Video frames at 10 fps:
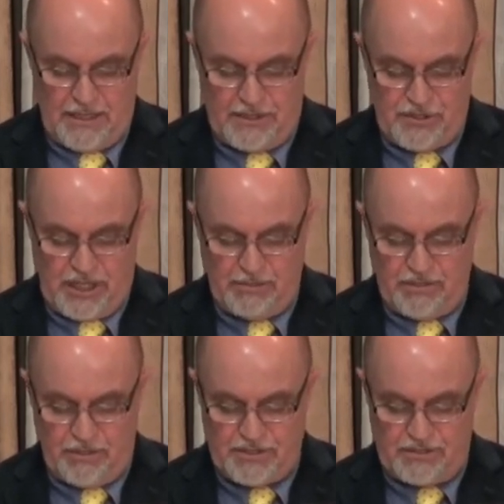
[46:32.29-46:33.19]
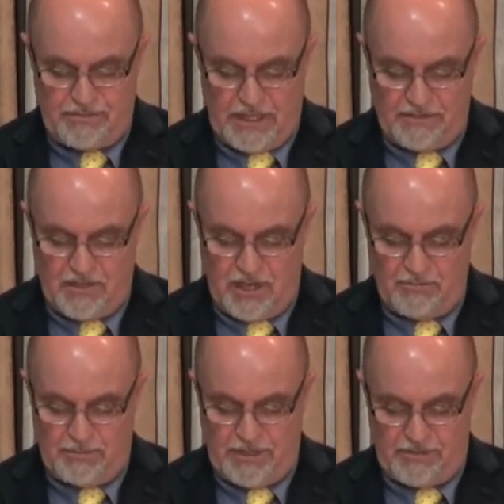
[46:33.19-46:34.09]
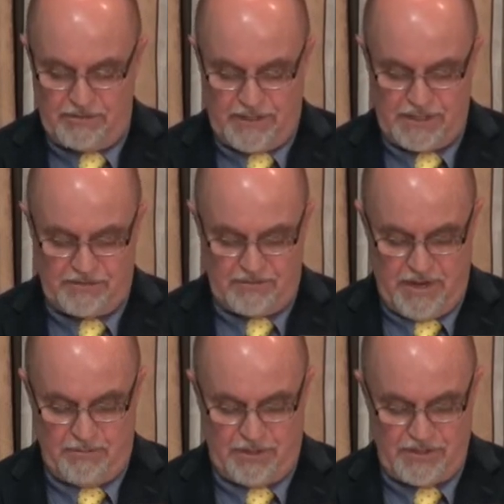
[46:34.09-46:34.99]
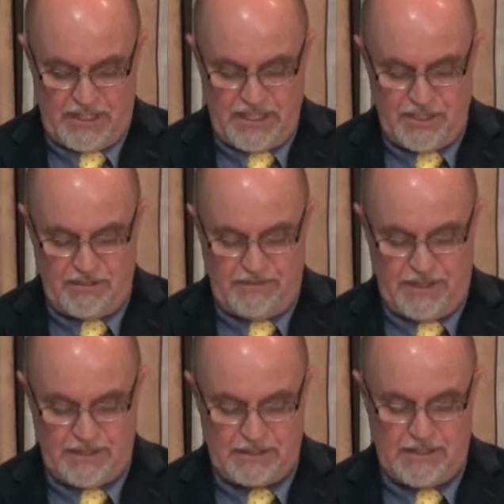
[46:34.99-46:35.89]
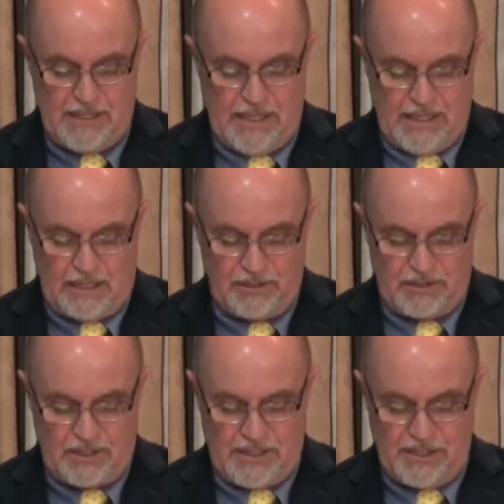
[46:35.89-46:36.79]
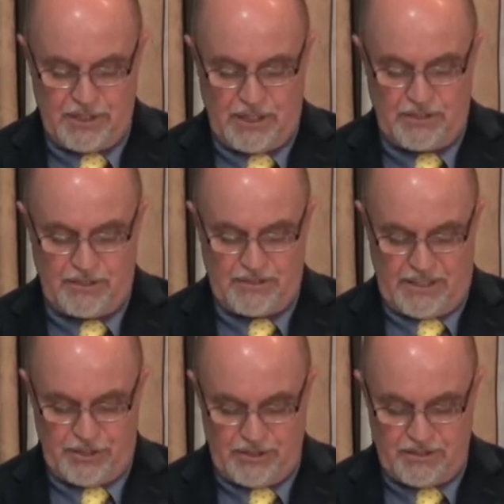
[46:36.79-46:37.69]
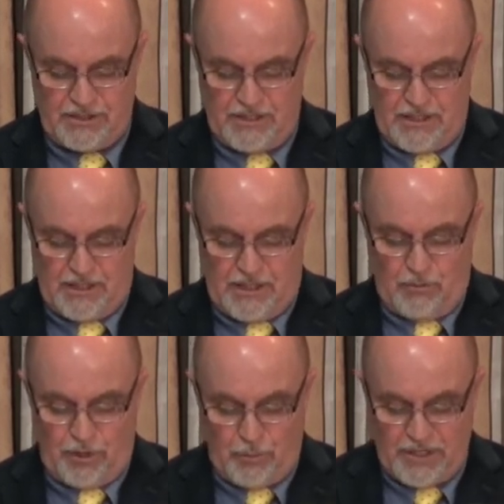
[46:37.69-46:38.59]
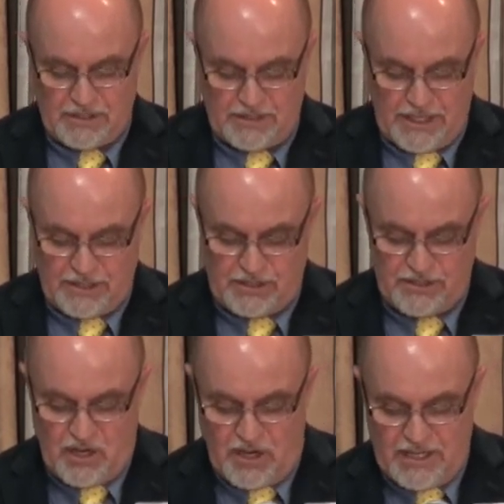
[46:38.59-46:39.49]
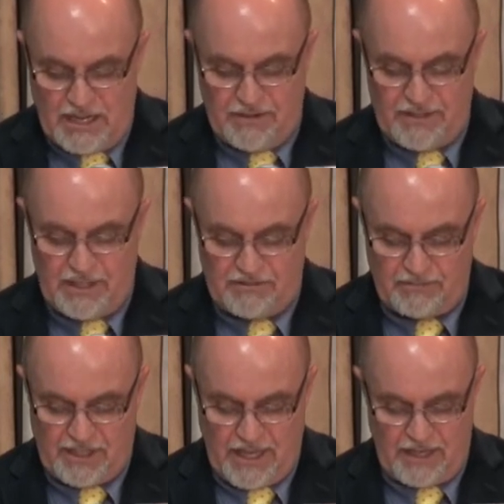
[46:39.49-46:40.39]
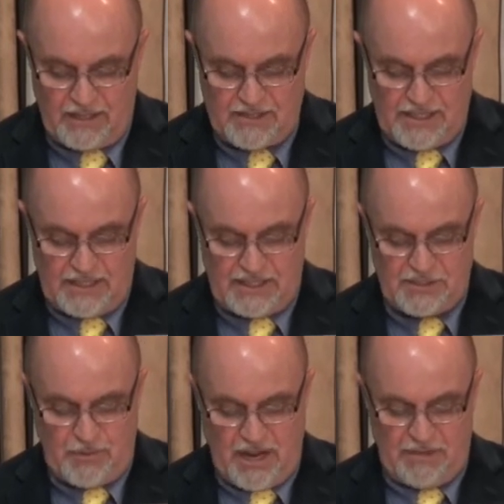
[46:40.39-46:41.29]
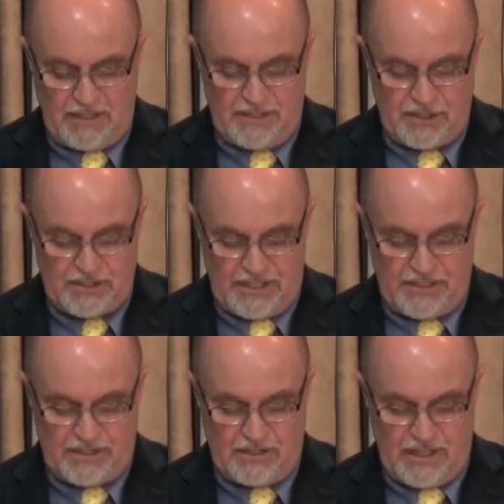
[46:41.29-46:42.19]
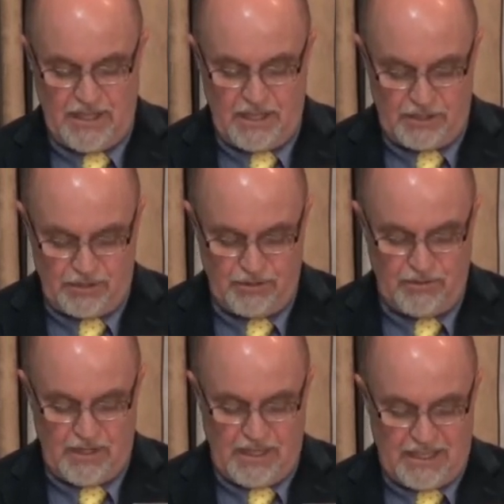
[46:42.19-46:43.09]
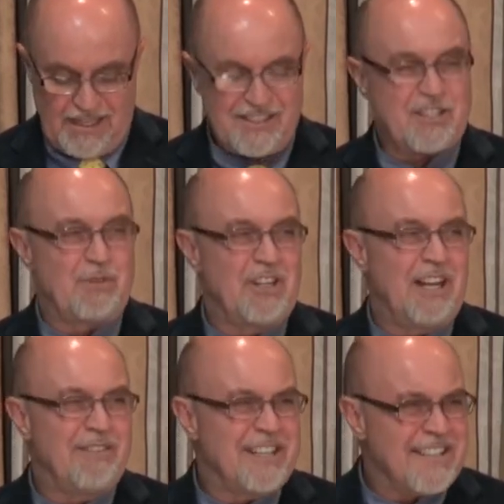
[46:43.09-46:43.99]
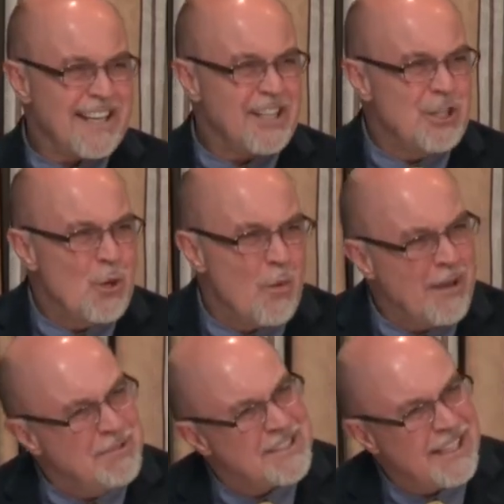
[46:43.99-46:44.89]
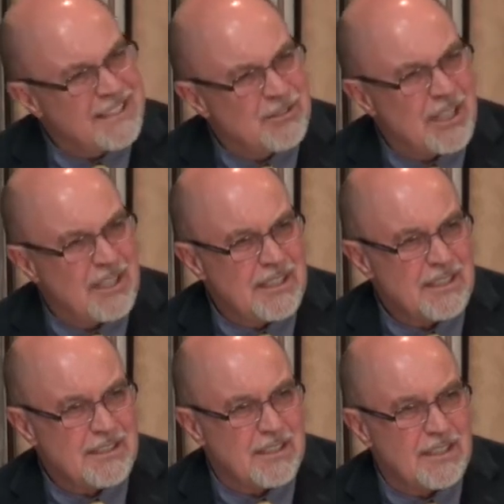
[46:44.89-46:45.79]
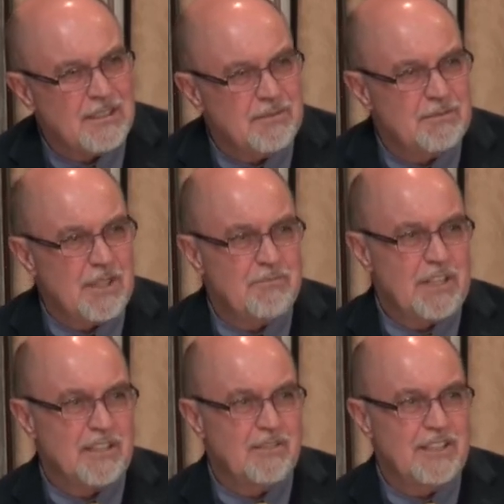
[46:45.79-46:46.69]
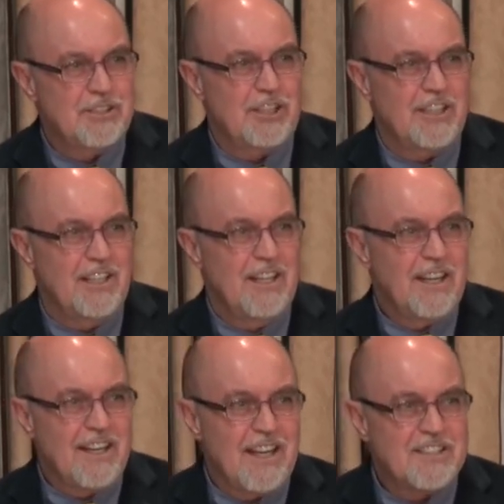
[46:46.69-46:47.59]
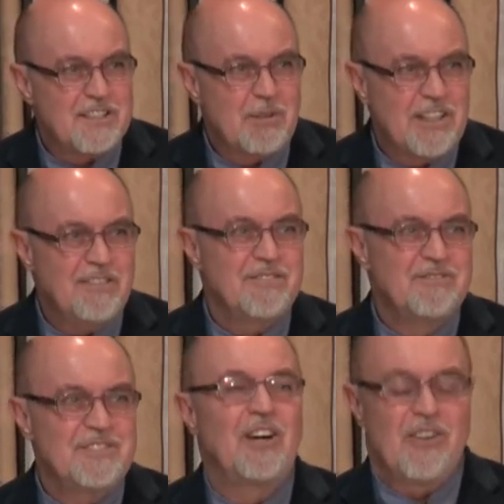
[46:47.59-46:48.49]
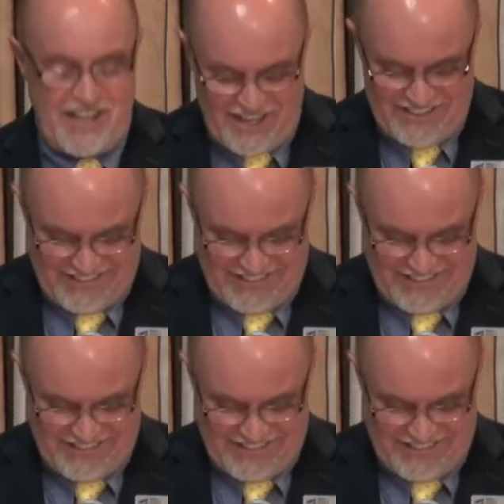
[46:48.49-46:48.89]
The Chamber hosted 5 complimentary events for members. Each event included lunch and learn sessions with presentations on everything from Canada's anti-spamming legislation to Customer Love. And is that a new website I'm not quite sure. Customer Love? Okay.